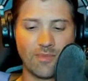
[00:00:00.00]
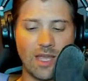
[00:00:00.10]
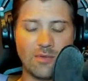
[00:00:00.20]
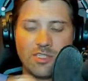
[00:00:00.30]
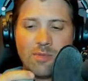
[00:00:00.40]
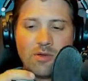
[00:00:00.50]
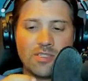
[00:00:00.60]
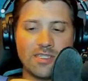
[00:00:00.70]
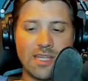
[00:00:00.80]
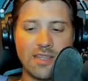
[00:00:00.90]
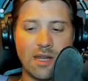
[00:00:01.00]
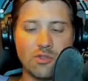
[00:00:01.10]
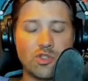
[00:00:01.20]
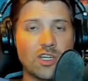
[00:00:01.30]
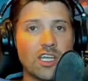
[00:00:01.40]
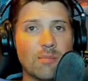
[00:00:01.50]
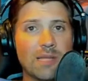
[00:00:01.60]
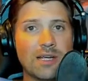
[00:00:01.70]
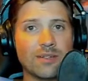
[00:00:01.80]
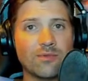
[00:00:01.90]
I was supposed to say that I was drinking a
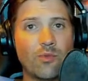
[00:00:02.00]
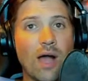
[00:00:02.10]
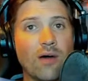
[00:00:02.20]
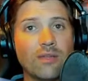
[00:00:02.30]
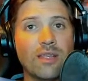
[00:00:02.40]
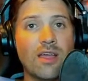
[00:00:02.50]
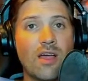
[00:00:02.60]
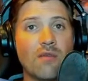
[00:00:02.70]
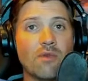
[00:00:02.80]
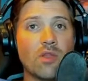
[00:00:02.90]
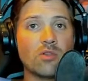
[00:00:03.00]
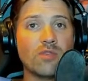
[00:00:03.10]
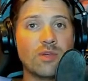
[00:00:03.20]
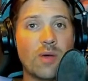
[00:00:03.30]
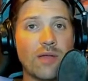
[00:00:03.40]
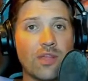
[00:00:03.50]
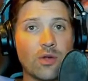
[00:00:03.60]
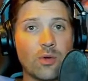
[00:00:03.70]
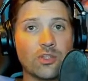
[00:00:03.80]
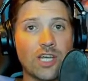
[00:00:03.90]
beer. Well, for those of you out there
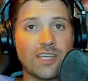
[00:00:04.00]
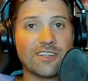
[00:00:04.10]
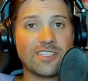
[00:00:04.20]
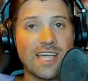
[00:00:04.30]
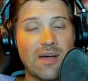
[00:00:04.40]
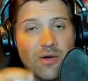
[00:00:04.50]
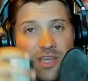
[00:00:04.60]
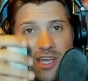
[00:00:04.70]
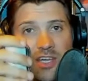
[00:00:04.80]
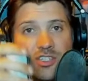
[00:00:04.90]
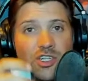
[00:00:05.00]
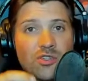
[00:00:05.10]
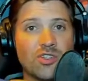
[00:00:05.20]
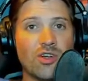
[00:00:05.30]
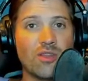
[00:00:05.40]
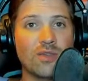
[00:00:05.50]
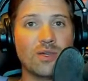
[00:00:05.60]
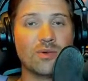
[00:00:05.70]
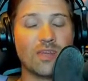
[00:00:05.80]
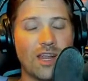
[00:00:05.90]
who are checking this out, cheers to all of
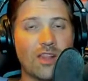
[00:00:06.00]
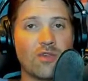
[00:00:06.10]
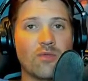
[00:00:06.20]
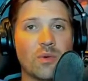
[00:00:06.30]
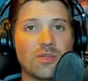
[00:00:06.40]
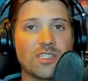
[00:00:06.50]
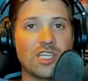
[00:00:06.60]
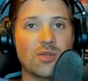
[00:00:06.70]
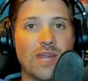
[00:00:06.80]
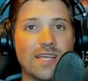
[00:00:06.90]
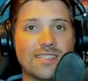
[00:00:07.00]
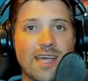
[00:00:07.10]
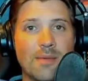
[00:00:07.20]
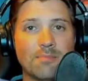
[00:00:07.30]
you, and I look forward to seeing you next time.